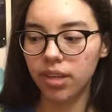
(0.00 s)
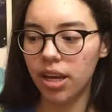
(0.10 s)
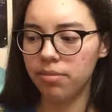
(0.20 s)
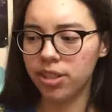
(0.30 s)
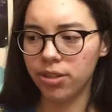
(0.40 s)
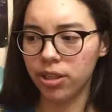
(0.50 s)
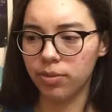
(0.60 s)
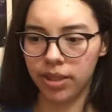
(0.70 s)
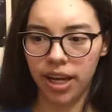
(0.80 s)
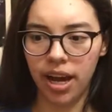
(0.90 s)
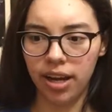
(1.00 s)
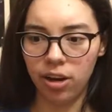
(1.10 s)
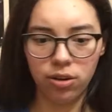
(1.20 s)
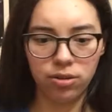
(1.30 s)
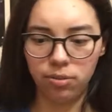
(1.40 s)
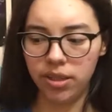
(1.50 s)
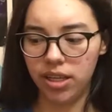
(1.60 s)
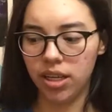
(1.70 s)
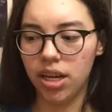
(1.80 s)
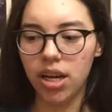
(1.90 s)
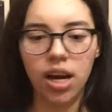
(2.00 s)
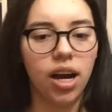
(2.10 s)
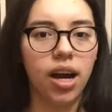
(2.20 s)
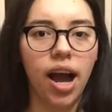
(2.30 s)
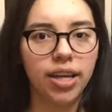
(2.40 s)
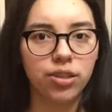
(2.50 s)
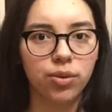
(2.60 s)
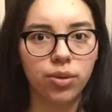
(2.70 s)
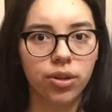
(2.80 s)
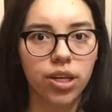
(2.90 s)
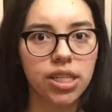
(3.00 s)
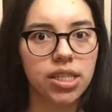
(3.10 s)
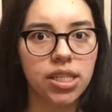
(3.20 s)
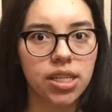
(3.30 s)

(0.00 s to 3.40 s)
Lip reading: him dealing with that, and also being a high schooler and